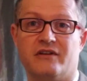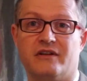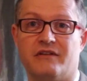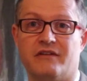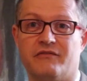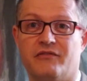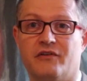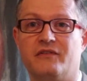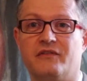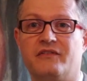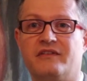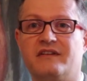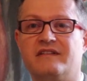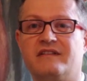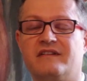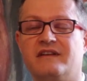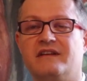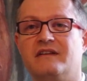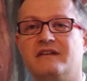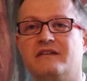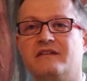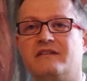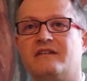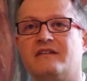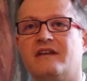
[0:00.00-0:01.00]

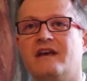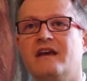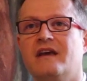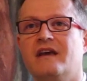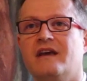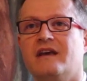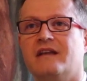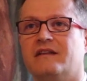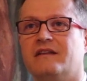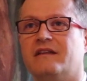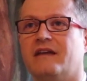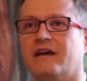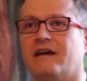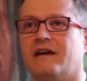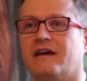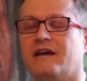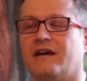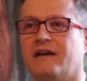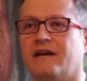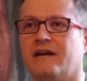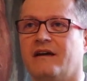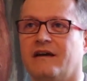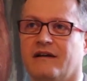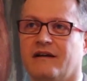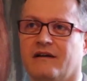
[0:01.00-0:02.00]
universities,
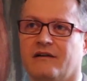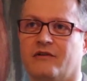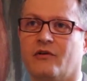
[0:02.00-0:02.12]
the